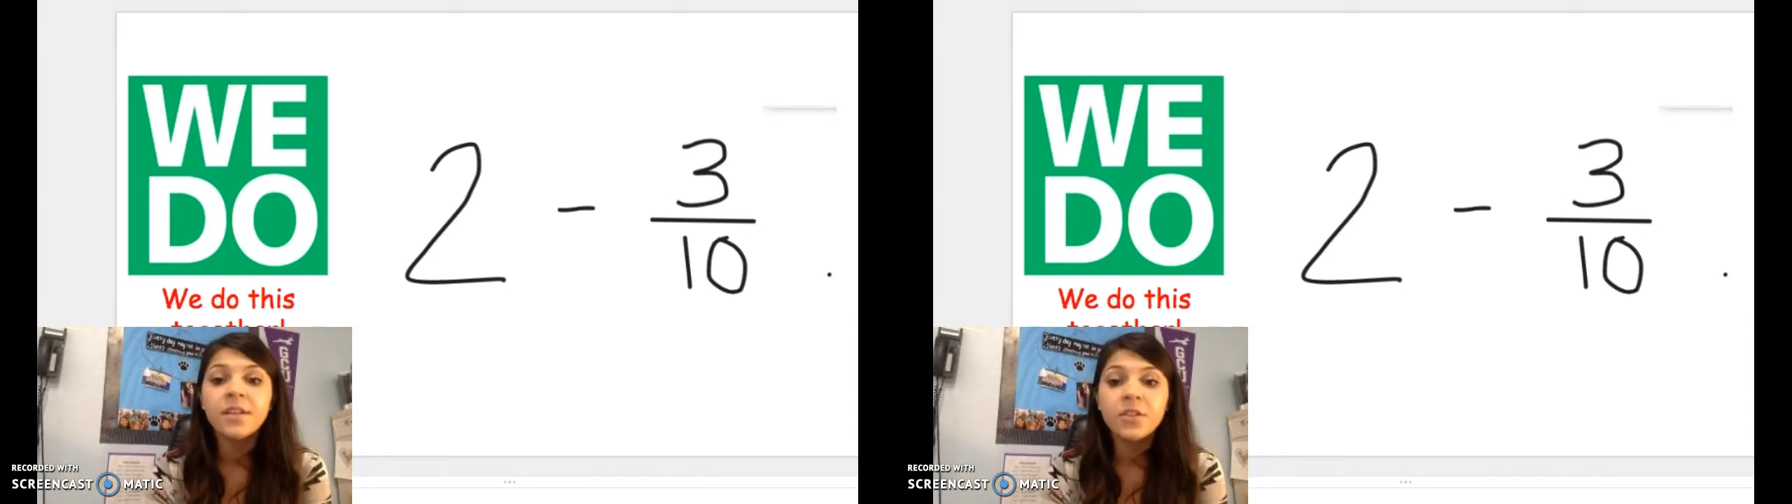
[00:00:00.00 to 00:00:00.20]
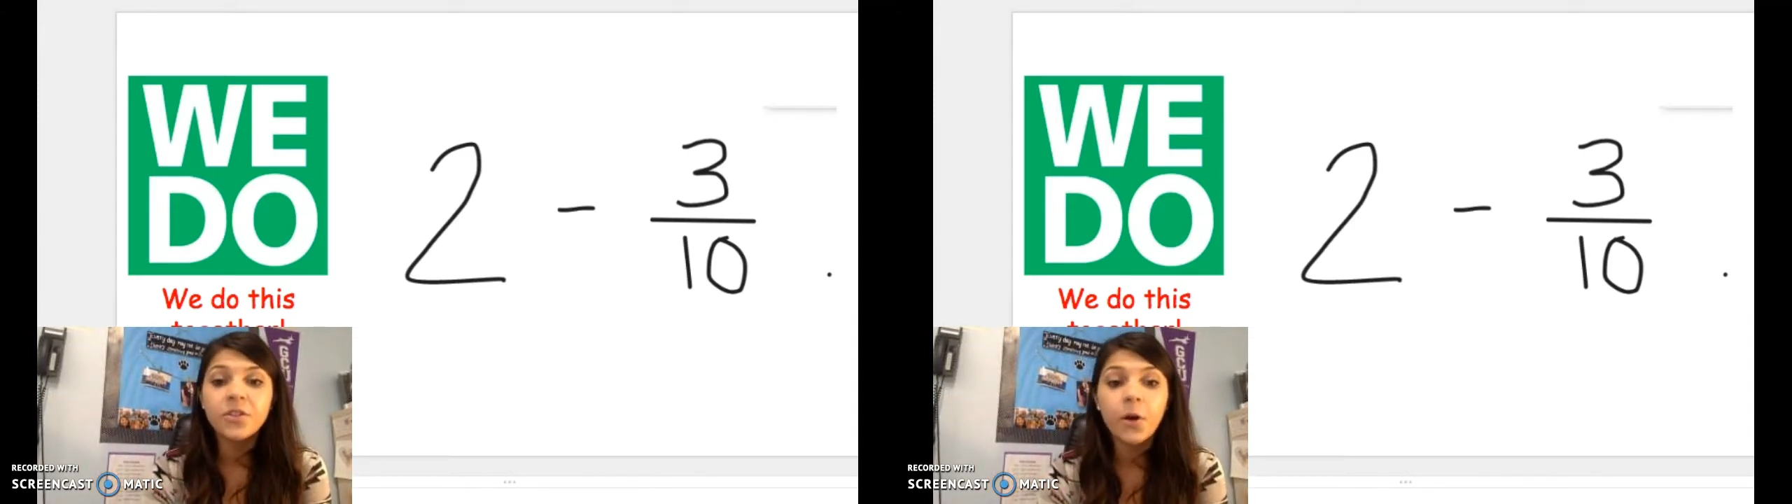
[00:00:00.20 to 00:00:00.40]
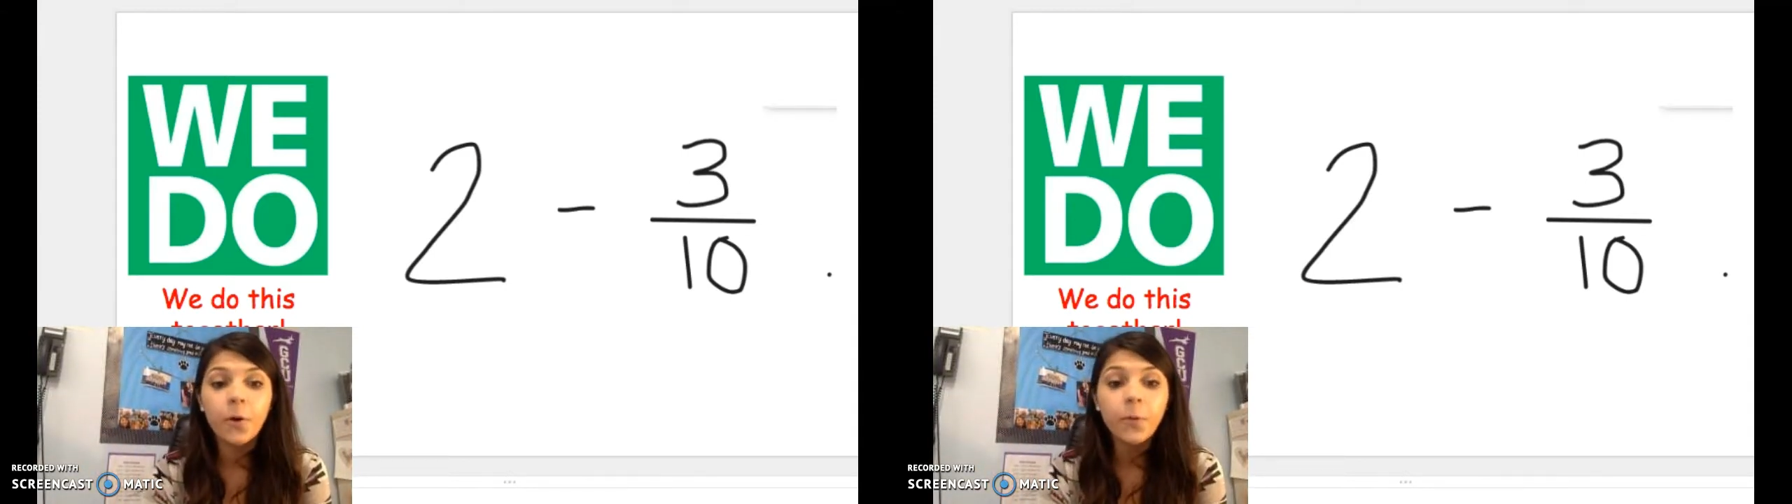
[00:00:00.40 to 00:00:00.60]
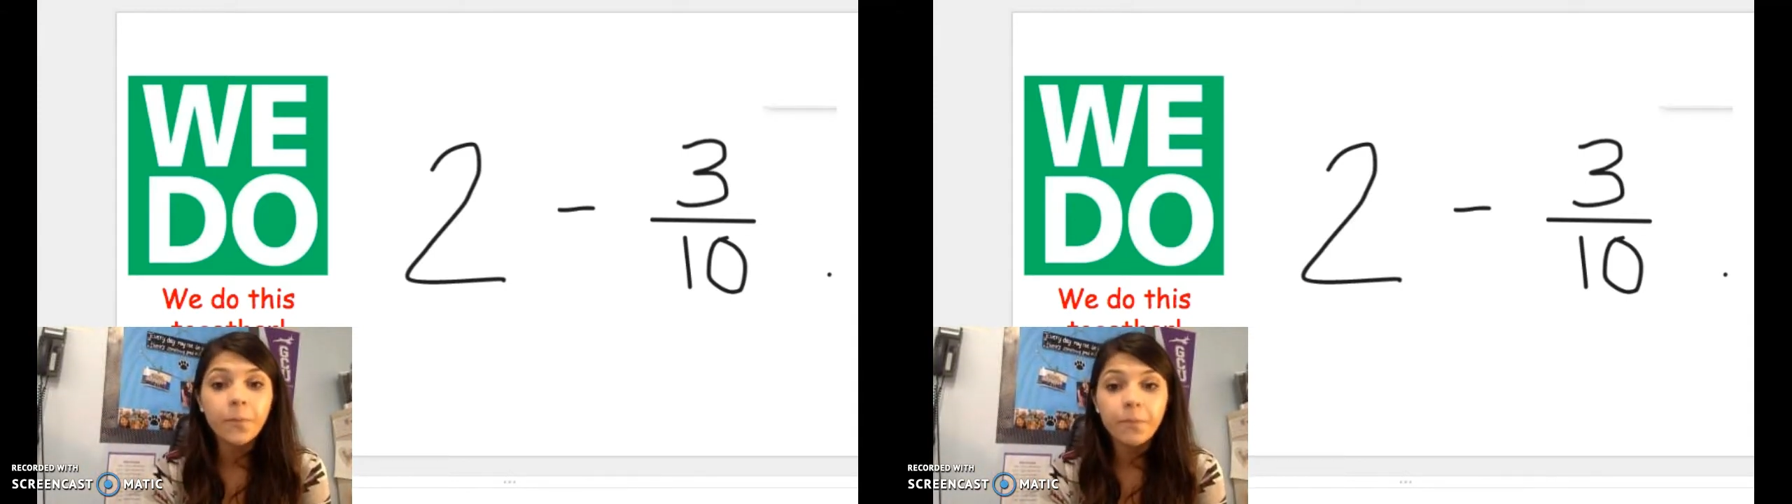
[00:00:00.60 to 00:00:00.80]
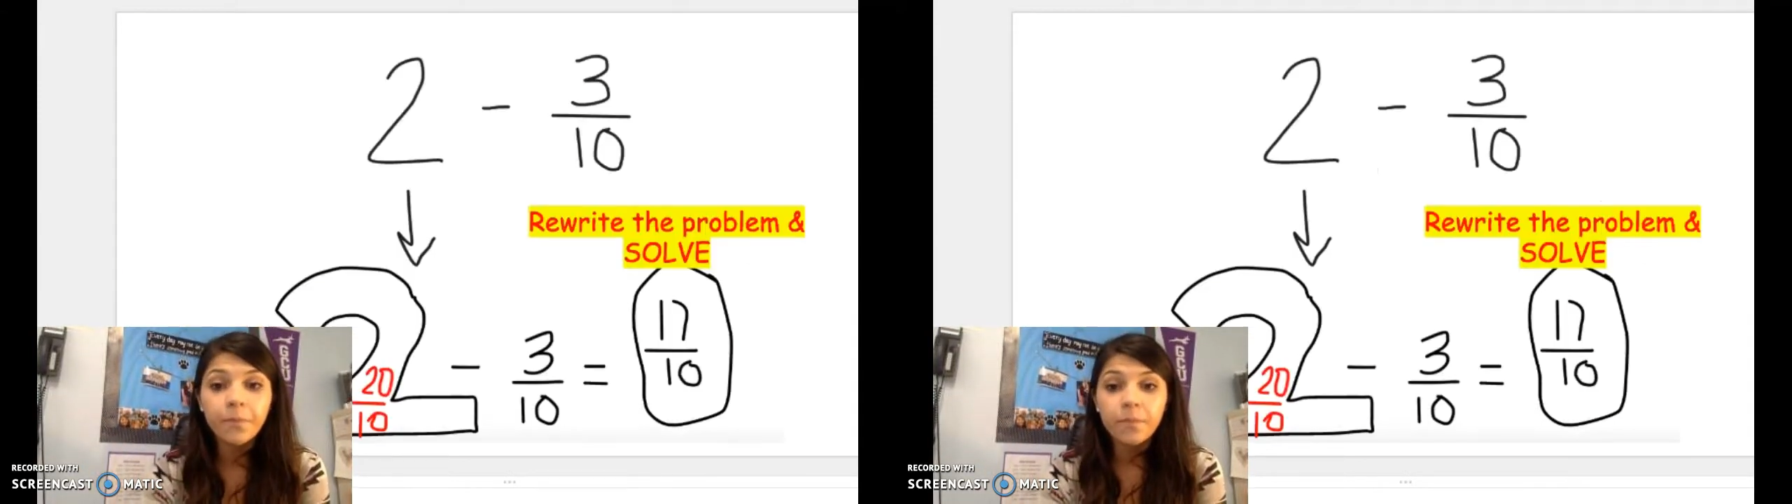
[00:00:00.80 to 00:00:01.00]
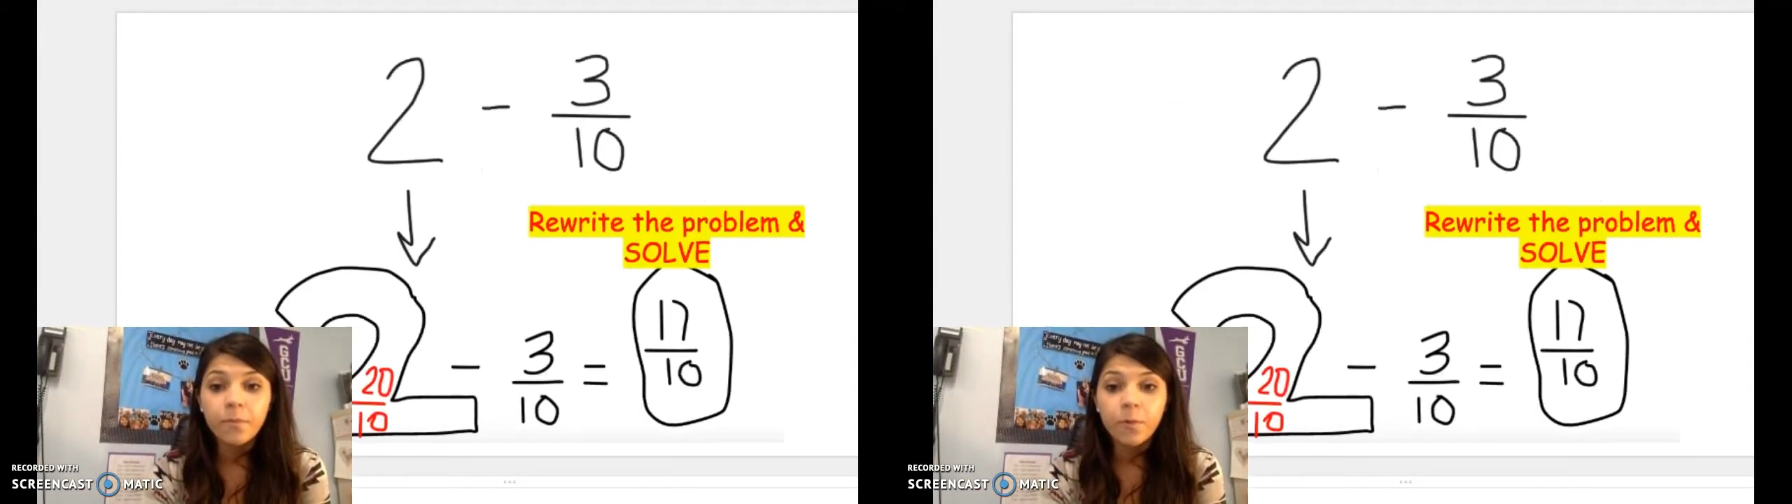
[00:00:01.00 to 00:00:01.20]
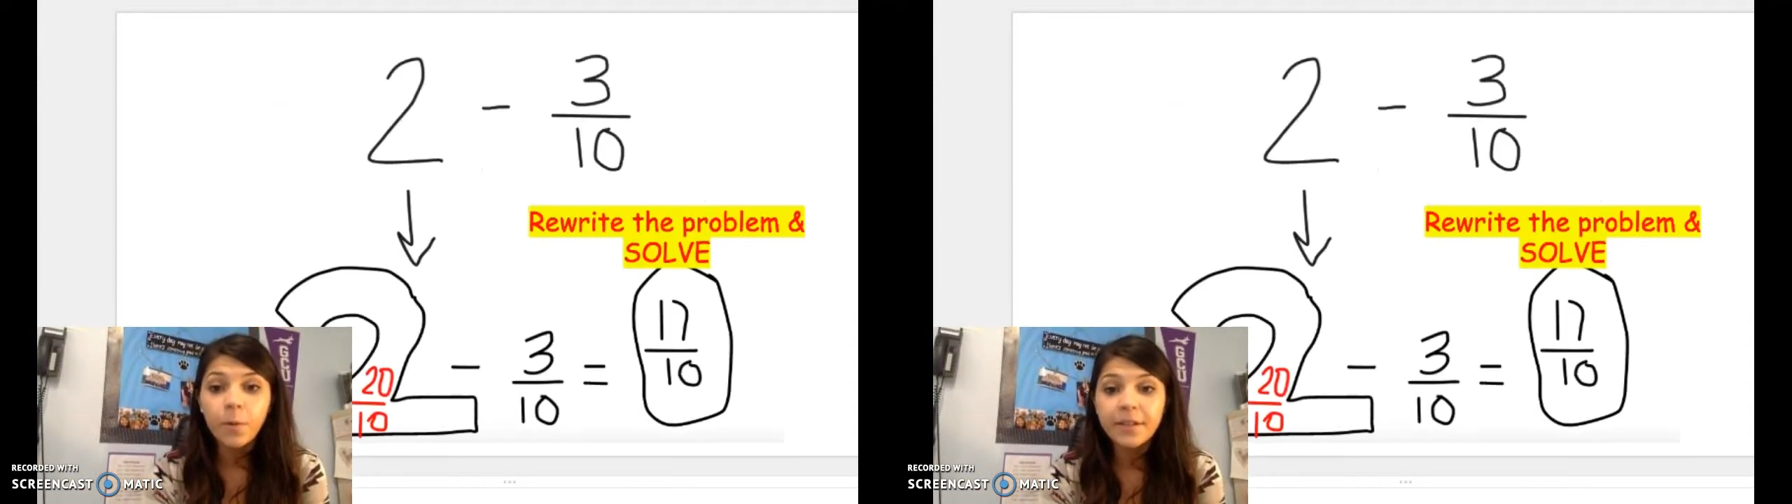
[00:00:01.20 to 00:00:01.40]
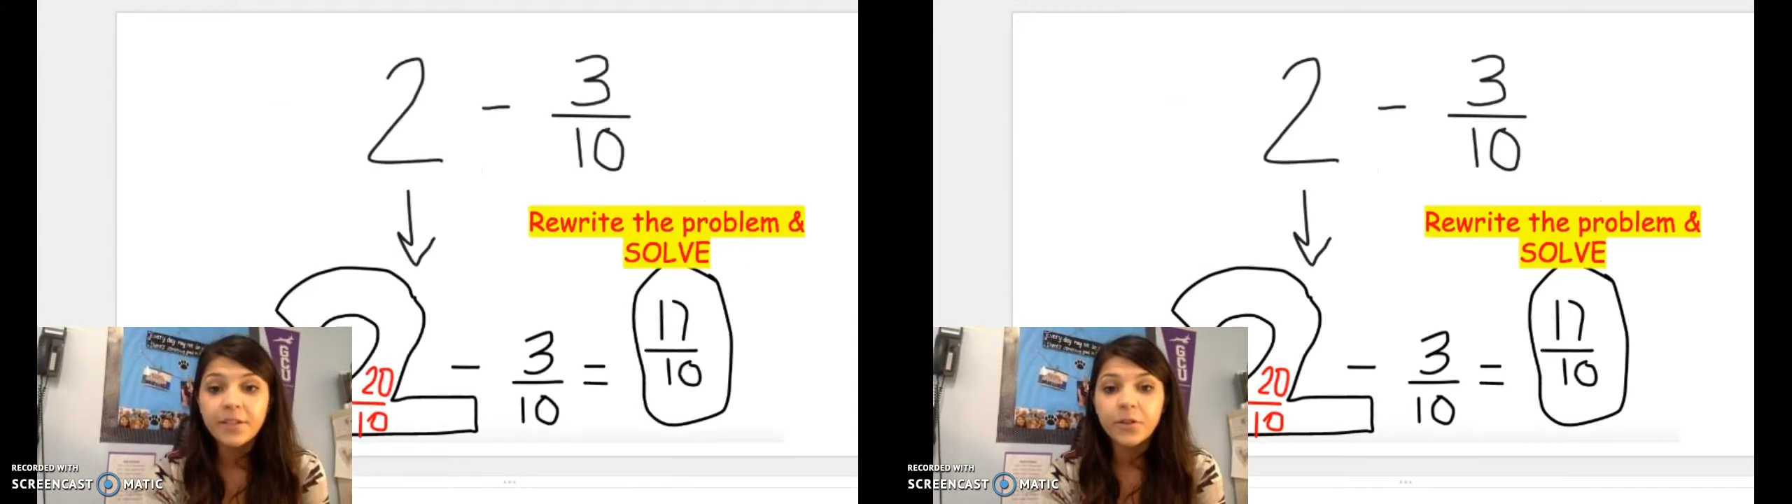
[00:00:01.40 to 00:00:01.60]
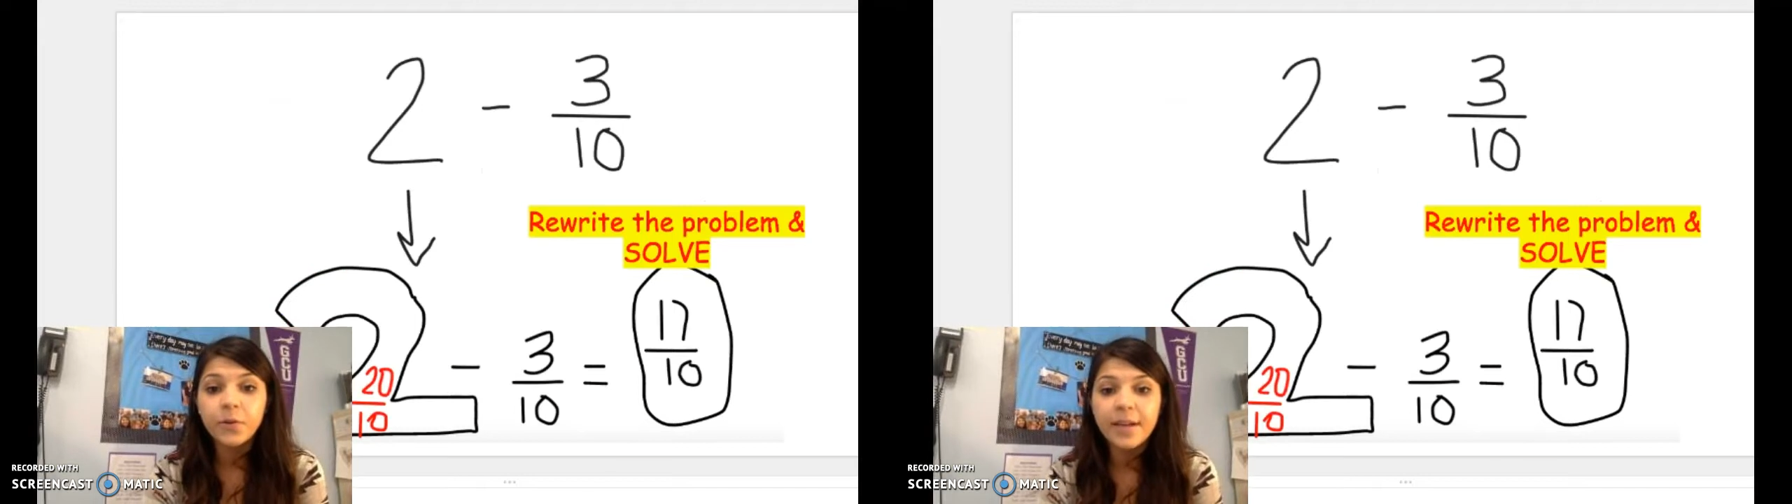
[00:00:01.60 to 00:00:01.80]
So what we do